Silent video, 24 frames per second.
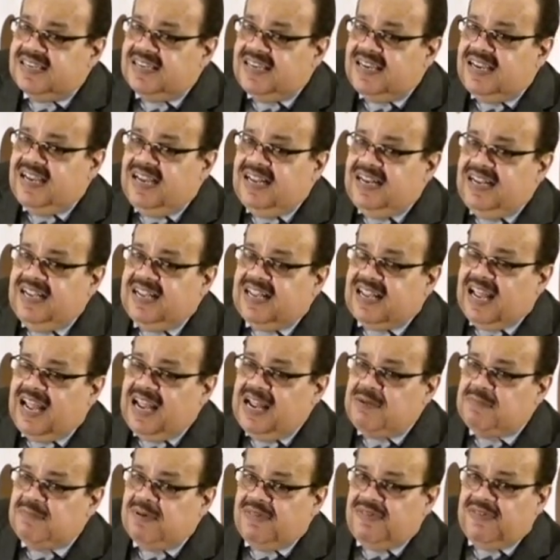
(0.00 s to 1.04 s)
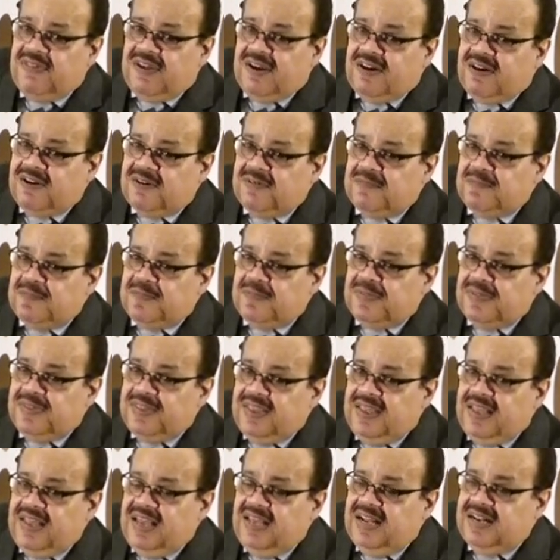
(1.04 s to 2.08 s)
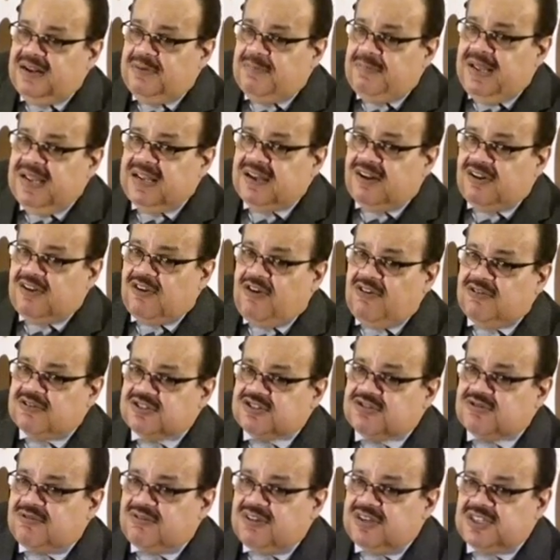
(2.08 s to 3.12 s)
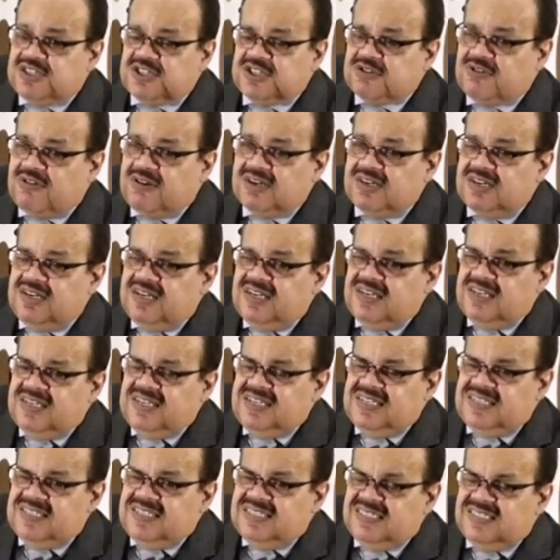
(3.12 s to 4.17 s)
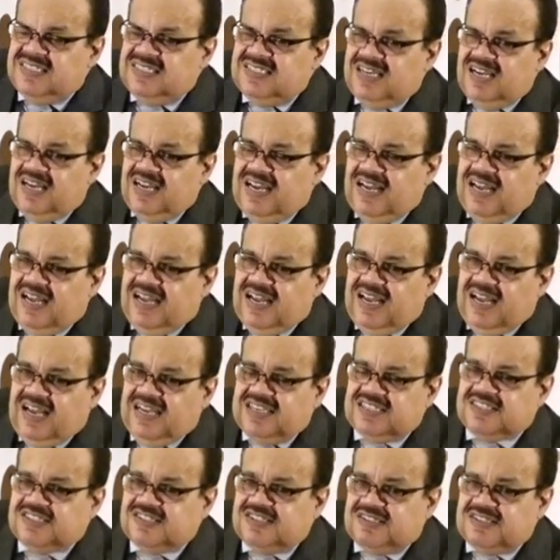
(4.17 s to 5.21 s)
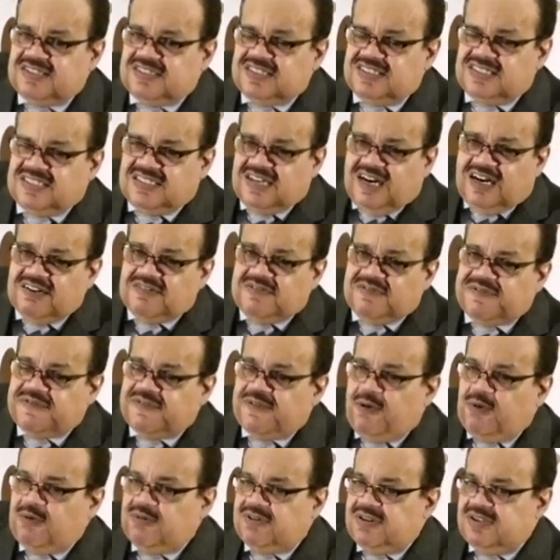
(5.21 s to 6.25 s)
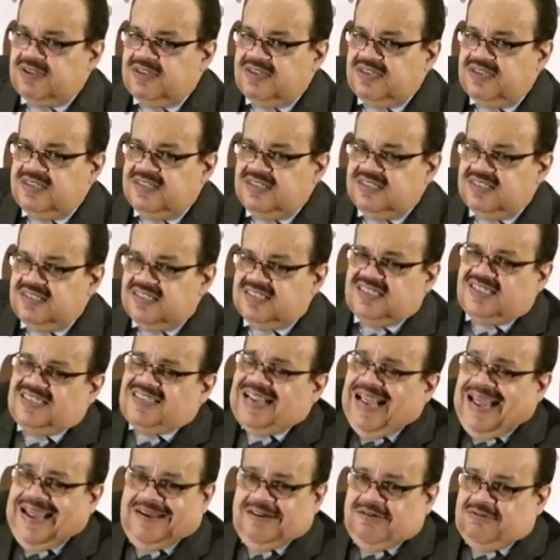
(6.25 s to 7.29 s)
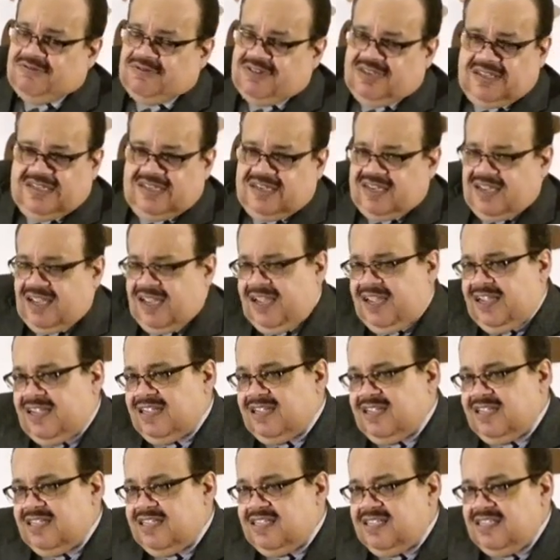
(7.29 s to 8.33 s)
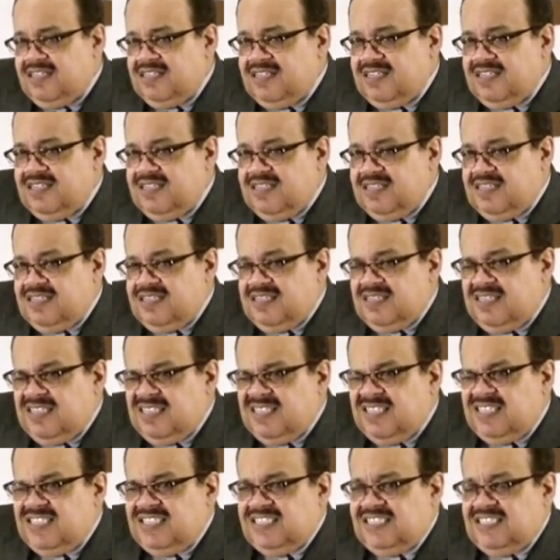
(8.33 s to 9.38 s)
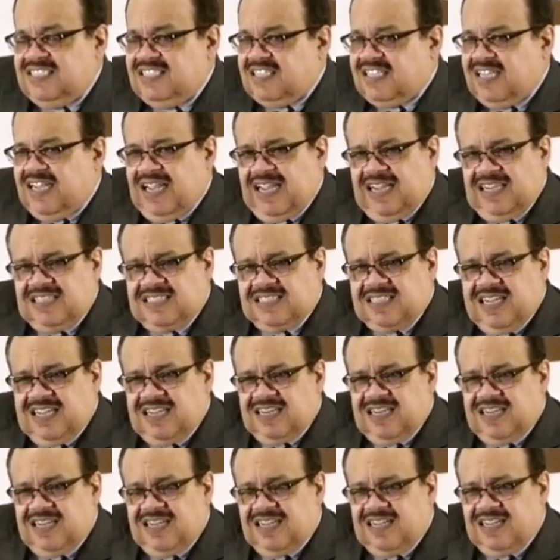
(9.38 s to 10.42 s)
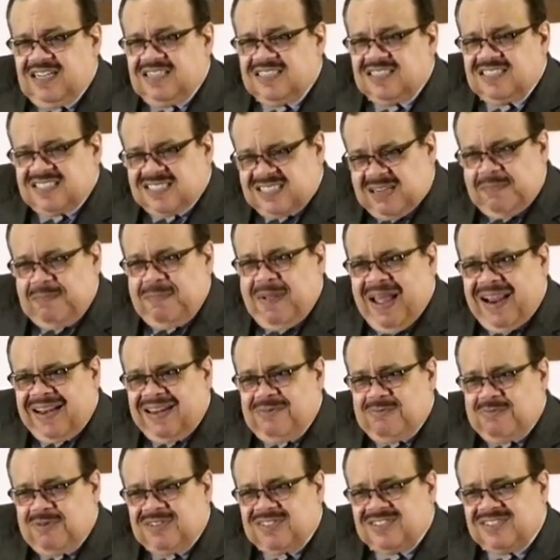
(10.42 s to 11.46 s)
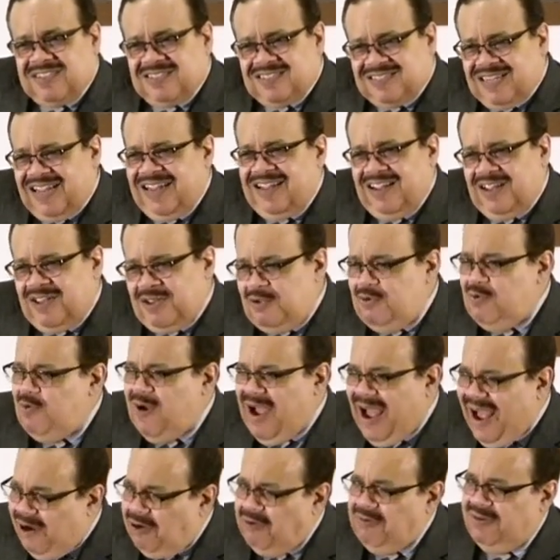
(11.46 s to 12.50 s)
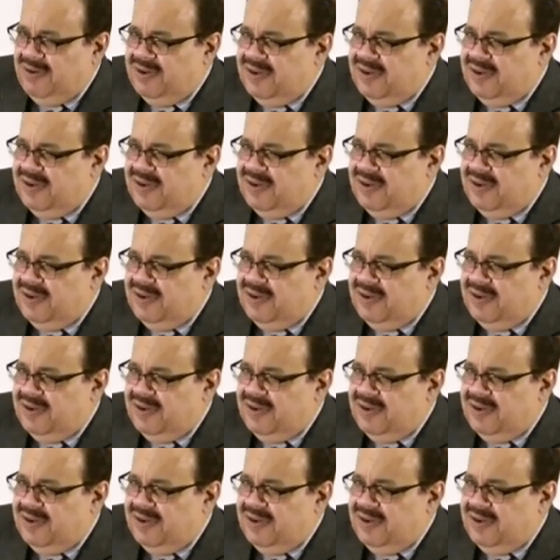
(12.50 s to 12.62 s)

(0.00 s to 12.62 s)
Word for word: And he came in there, and to make a long story short, Esther unfolded the scandal to the king. And the king said, Somebody wants to take you out